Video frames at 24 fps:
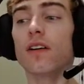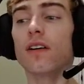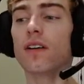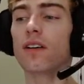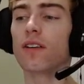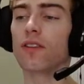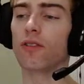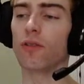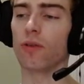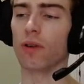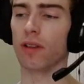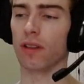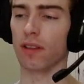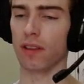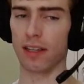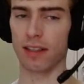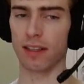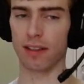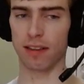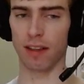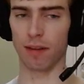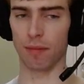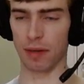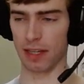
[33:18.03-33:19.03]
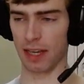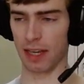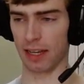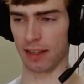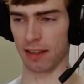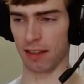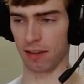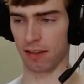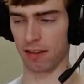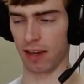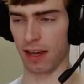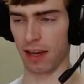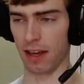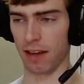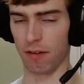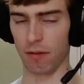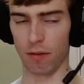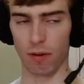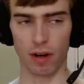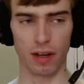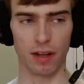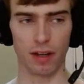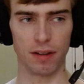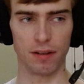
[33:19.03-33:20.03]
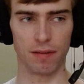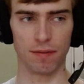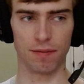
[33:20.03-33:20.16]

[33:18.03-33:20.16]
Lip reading: Dude, at least let me get to 10, right?